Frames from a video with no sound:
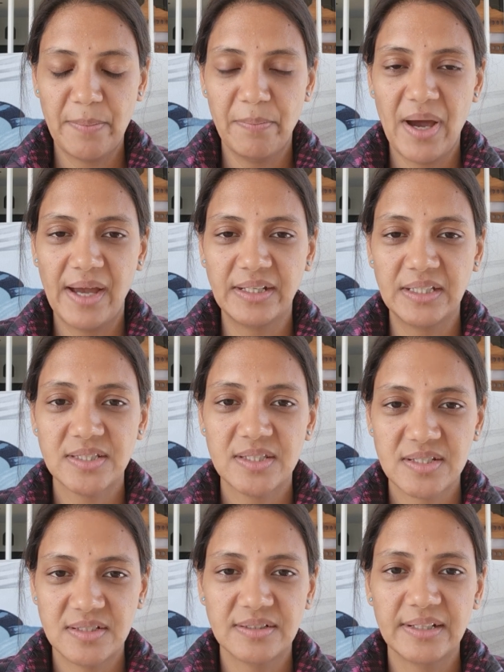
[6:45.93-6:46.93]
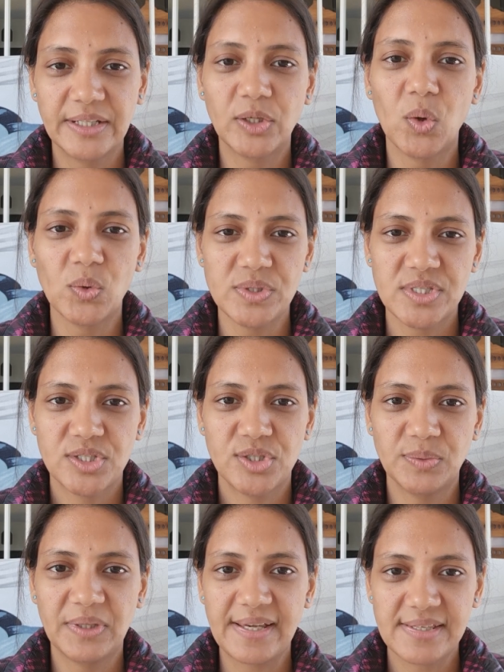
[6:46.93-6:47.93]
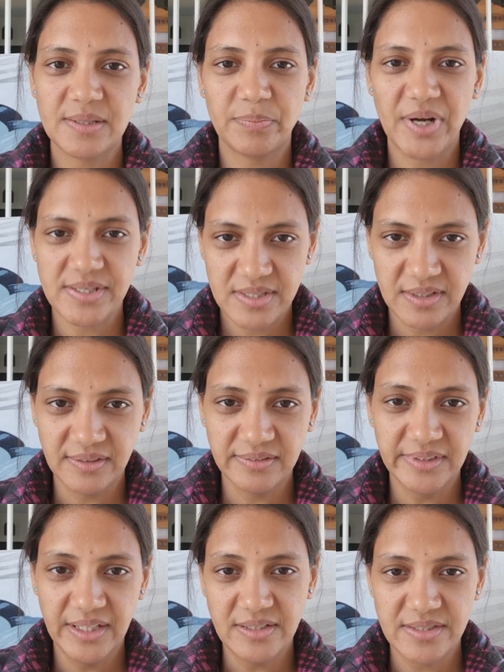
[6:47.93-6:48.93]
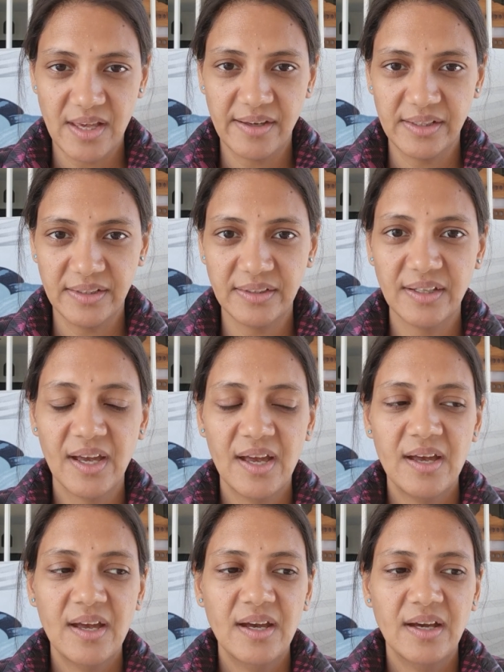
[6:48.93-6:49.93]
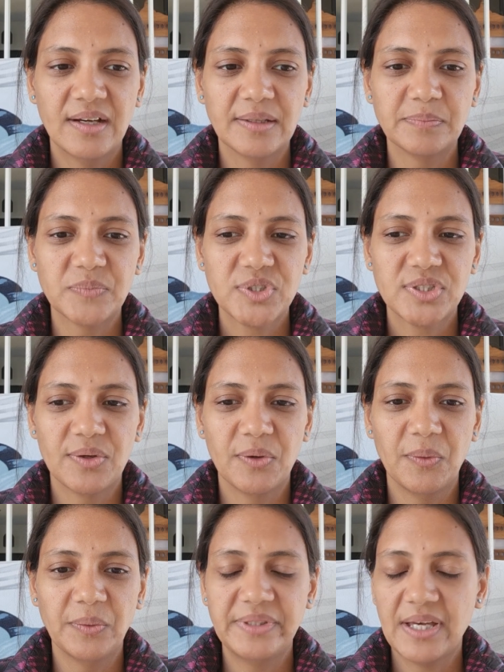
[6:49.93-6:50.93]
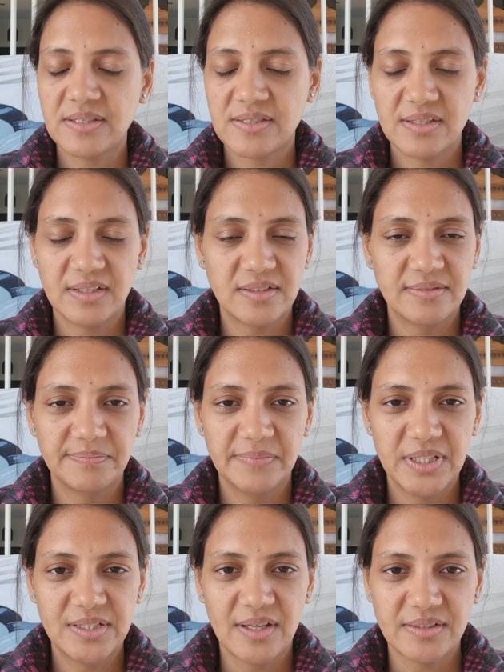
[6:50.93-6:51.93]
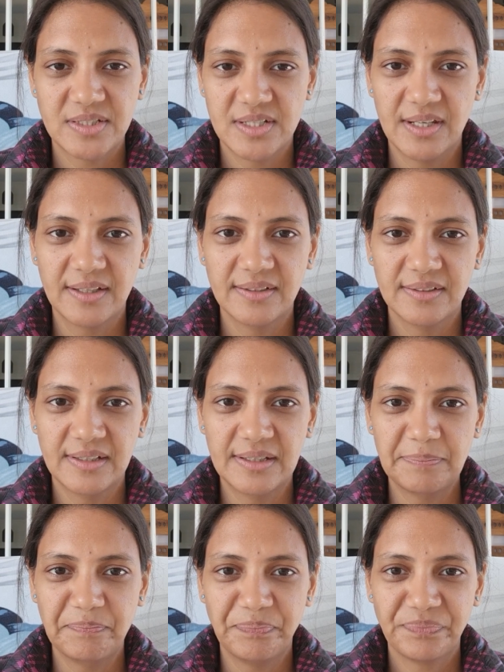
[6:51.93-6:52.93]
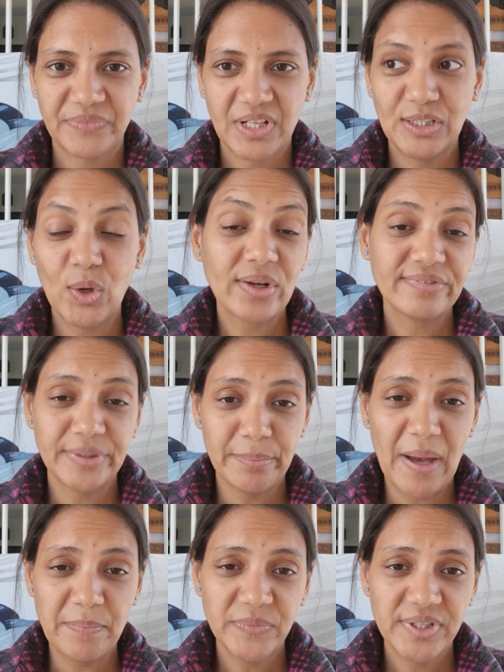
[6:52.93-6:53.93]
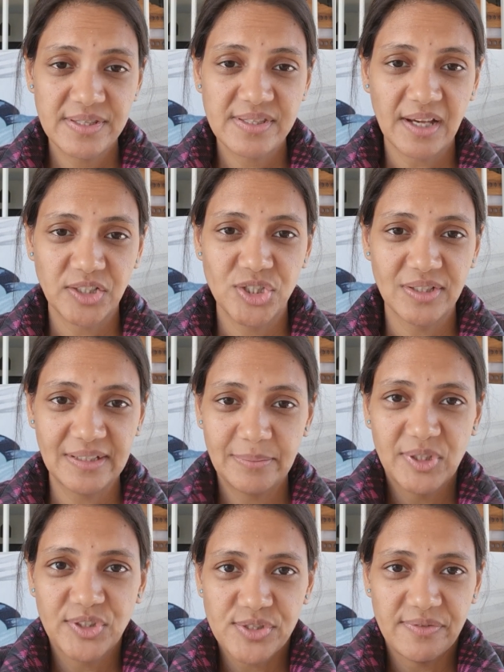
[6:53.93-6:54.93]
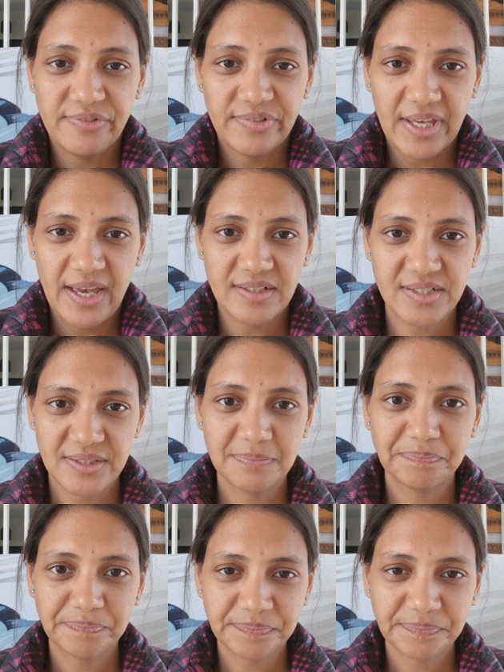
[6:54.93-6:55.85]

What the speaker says: mind instantly goes to like suppressing the anxiety. So yes, it does take a lot of remembrance, actually, because we forget.